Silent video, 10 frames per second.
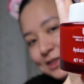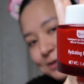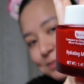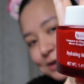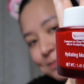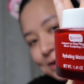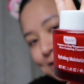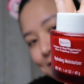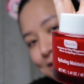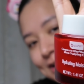Be
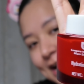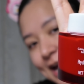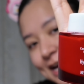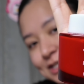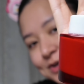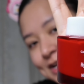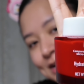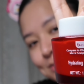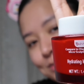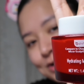Pure
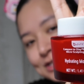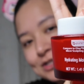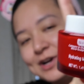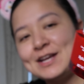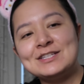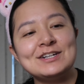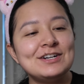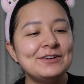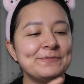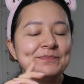Hydrating
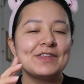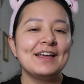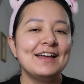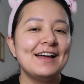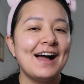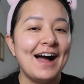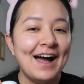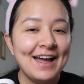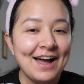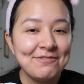Moisturizer.
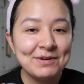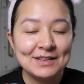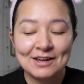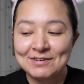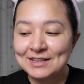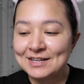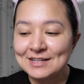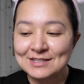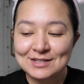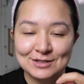I have been loving
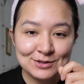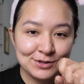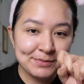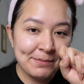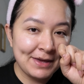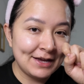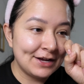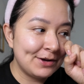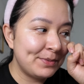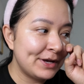this to do my
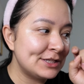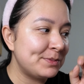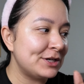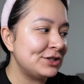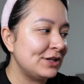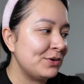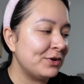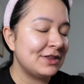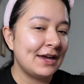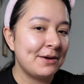makeup, especially
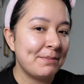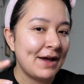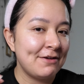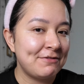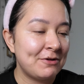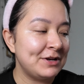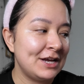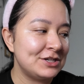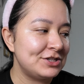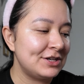with like my
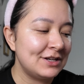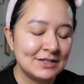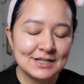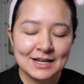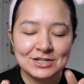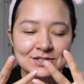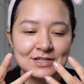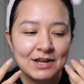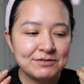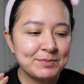foundations. It
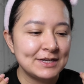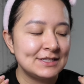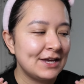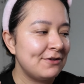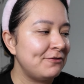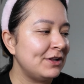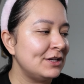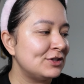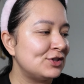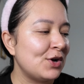just leaves my skin
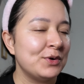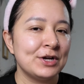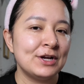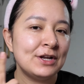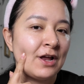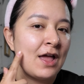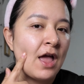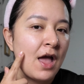feeling so good.